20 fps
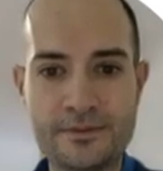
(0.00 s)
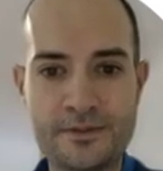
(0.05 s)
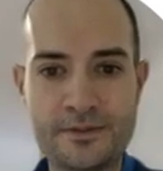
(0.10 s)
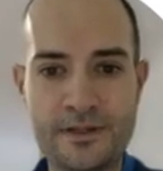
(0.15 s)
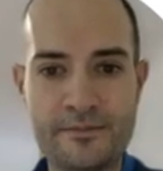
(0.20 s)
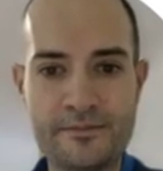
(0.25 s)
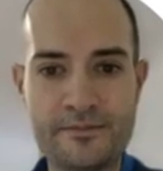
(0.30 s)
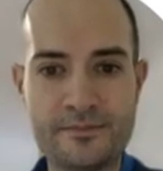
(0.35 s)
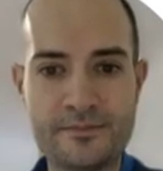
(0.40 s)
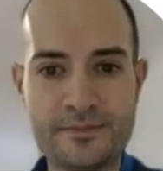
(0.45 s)

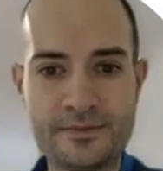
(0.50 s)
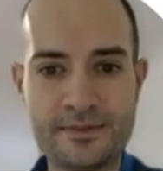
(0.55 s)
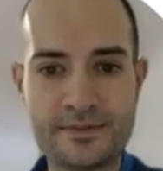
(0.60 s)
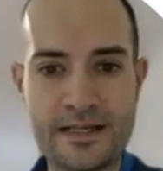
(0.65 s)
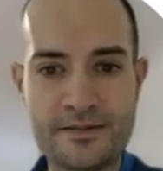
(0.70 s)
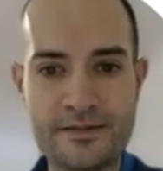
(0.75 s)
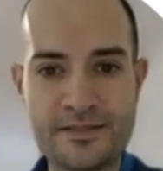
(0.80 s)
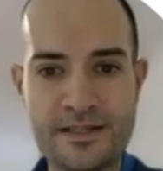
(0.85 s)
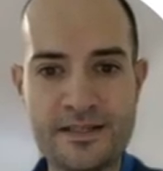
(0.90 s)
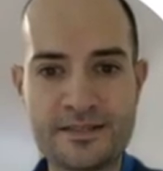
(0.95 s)

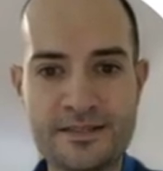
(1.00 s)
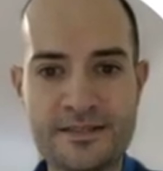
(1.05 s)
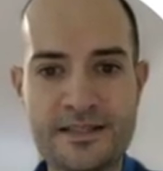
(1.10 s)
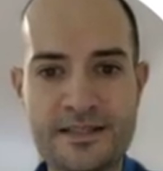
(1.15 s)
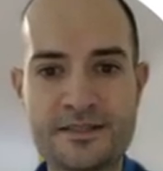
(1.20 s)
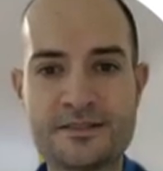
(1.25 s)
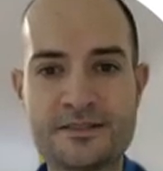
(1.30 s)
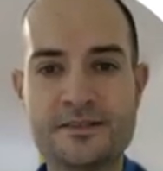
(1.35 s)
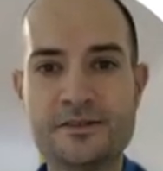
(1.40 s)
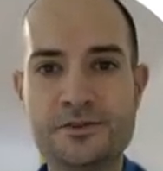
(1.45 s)
times the
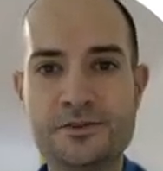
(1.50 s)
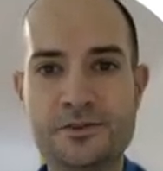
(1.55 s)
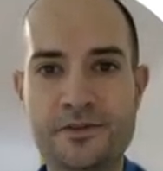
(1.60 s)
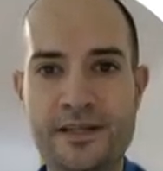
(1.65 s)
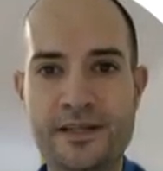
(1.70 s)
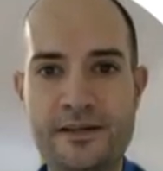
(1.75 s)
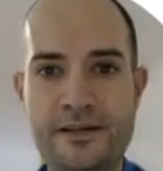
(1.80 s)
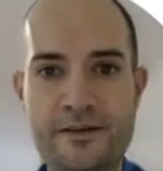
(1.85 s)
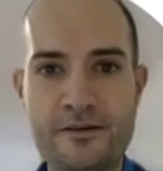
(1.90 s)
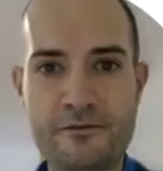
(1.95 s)
distance to
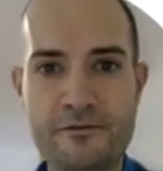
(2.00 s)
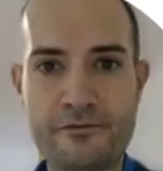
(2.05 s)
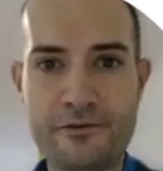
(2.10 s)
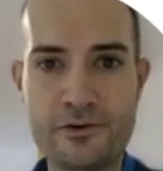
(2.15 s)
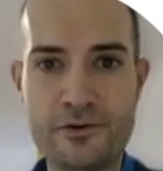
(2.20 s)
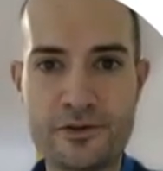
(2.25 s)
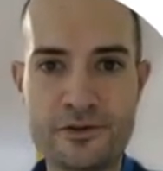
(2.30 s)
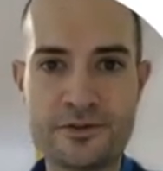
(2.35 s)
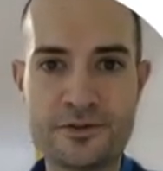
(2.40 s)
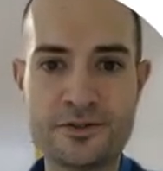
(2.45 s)
the
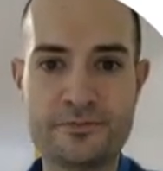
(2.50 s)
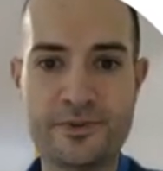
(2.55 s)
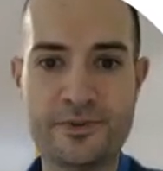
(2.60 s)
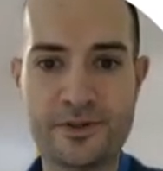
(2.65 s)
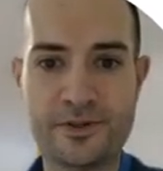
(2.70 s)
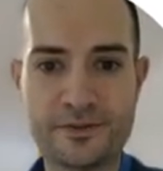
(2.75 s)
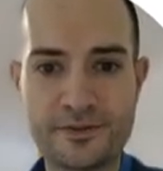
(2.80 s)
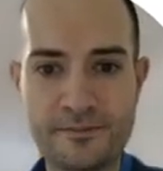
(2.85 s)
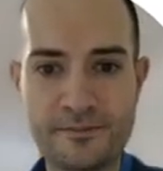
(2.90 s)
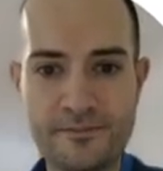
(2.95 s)
fulcrum
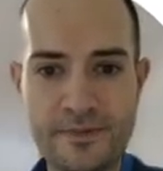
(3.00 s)
support.